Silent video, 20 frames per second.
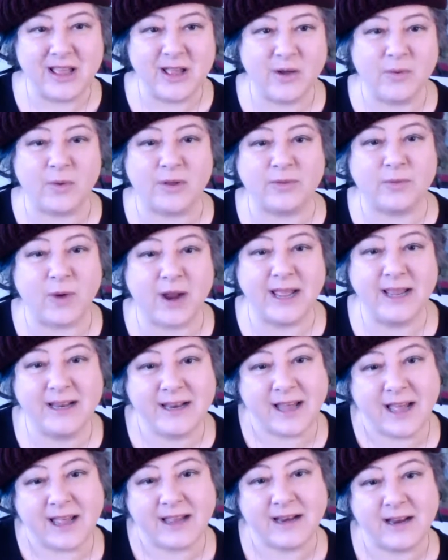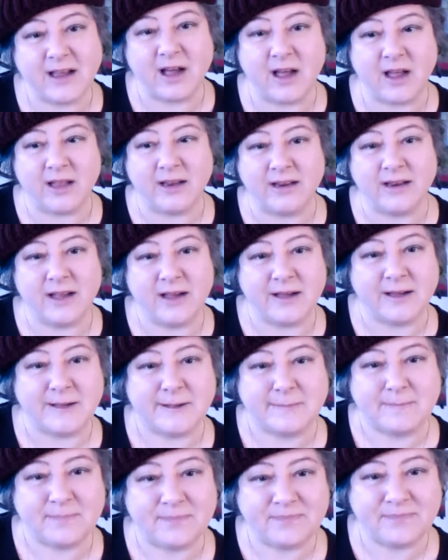with Ryan Knight on
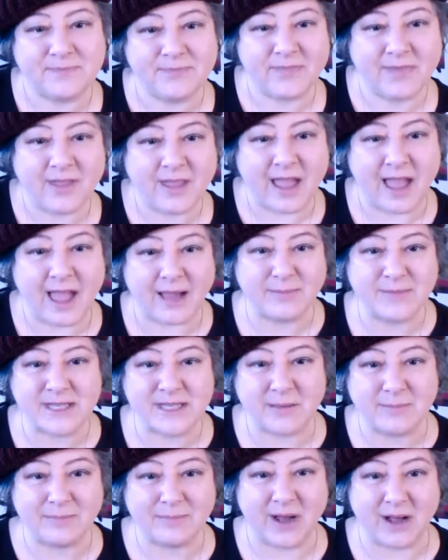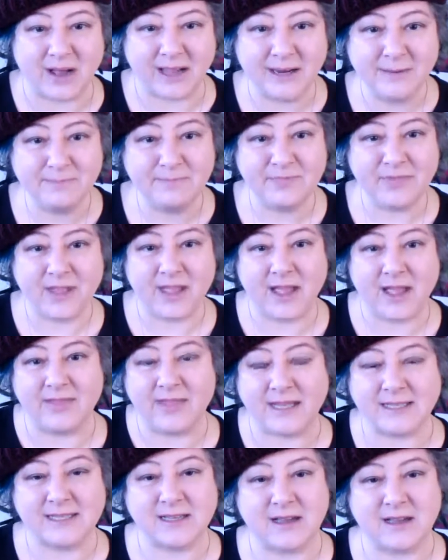Amped Up Pod, and
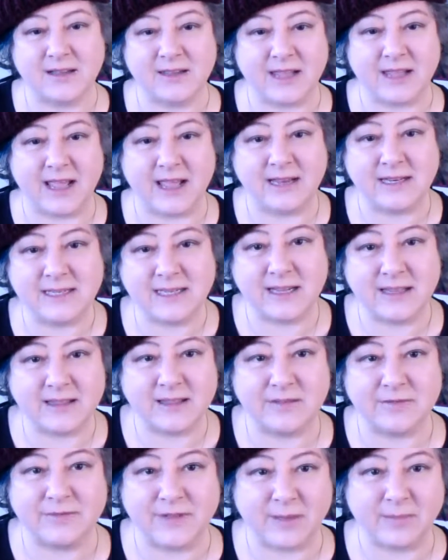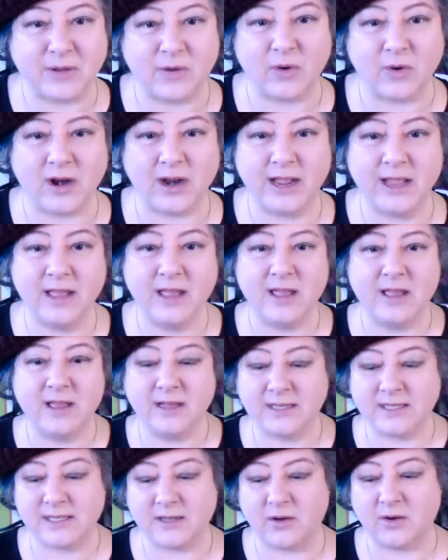that's on the 18th of February.
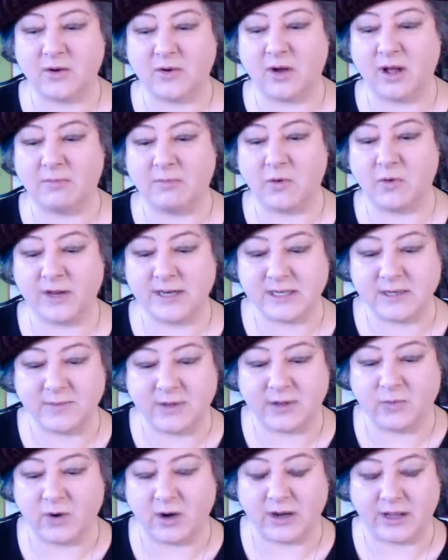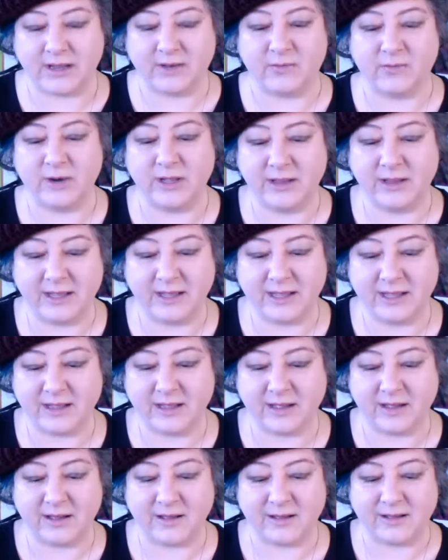So I'm going to be working really
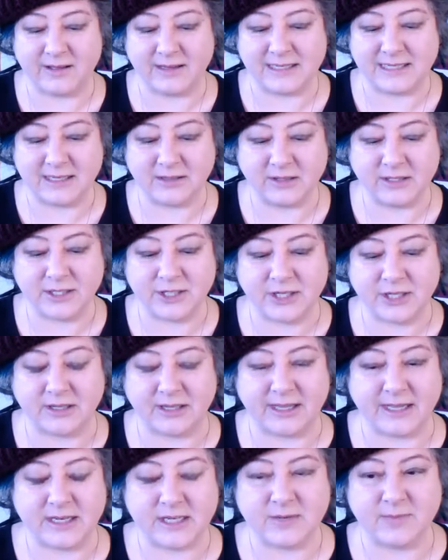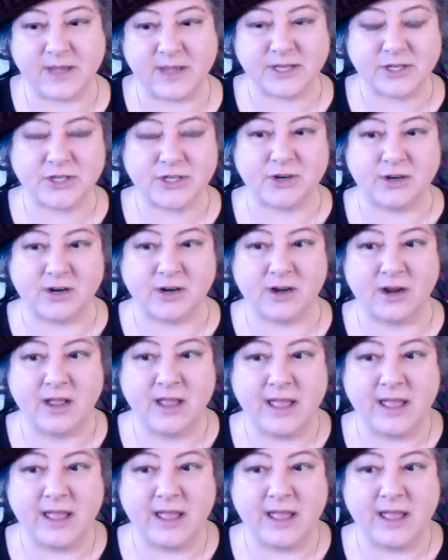diligently to make sure